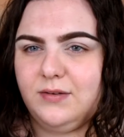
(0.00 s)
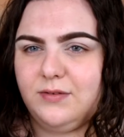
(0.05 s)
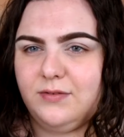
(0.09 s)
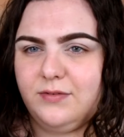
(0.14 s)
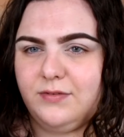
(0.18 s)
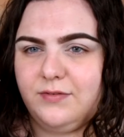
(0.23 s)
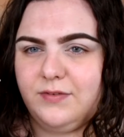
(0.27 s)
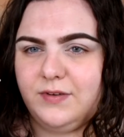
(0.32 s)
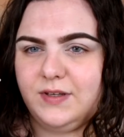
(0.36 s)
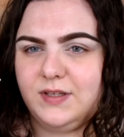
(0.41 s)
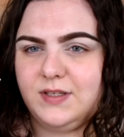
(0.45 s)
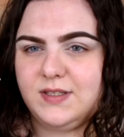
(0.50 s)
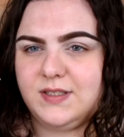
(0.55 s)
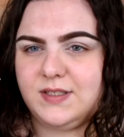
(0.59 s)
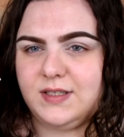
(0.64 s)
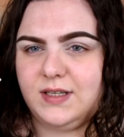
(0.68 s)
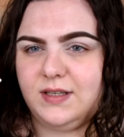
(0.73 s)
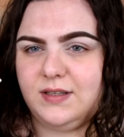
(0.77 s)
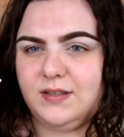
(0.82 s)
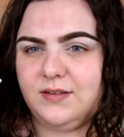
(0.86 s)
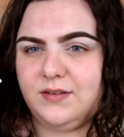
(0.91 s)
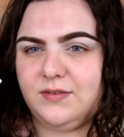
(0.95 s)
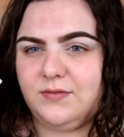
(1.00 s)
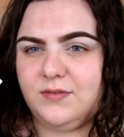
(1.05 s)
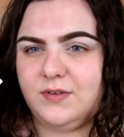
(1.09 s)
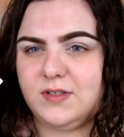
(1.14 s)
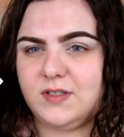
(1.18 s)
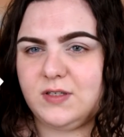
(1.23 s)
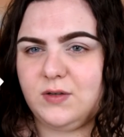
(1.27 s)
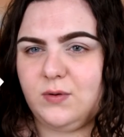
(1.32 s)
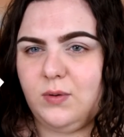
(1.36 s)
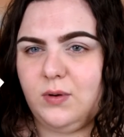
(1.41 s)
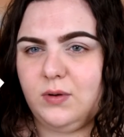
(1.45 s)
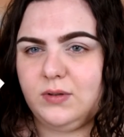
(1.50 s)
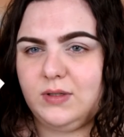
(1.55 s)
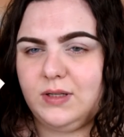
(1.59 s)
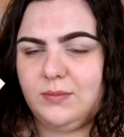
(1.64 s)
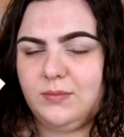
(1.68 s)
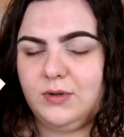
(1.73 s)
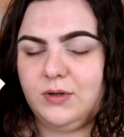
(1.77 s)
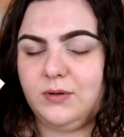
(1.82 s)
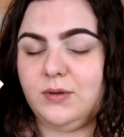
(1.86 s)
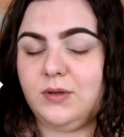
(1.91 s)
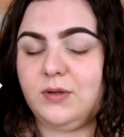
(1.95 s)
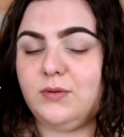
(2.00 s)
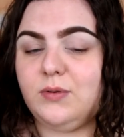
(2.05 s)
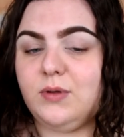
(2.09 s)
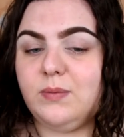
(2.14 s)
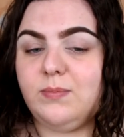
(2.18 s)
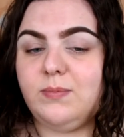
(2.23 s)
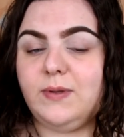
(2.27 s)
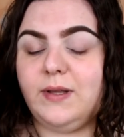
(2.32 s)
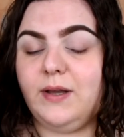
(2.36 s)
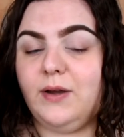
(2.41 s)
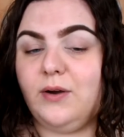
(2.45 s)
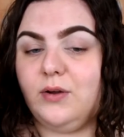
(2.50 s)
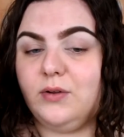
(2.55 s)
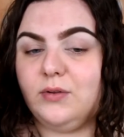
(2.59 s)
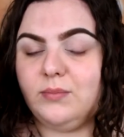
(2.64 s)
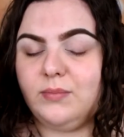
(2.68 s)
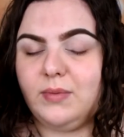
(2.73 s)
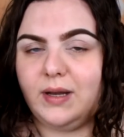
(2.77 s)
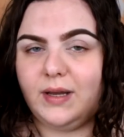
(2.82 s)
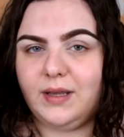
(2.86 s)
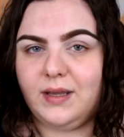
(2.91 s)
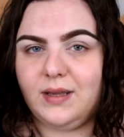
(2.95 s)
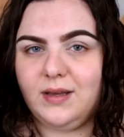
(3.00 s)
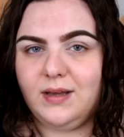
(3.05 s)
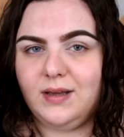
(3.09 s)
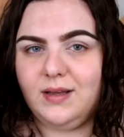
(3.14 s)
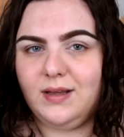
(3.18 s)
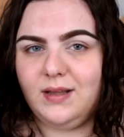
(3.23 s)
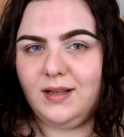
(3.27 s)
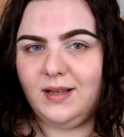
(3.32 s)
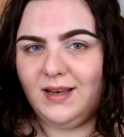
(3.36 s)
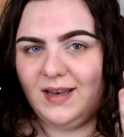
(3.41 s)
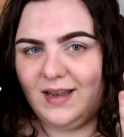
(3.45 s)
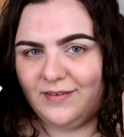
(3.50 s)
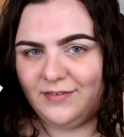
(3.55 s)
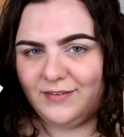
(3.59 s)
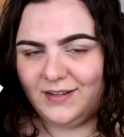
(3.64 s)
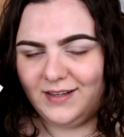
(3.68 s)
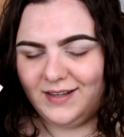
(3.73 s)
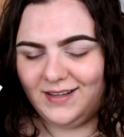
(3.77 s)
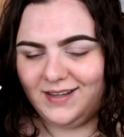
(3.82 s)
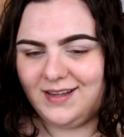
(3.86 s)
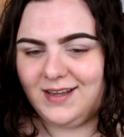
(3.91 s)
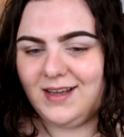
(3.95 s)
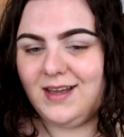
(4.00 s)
this and this quad I'm going to apply on my left eye,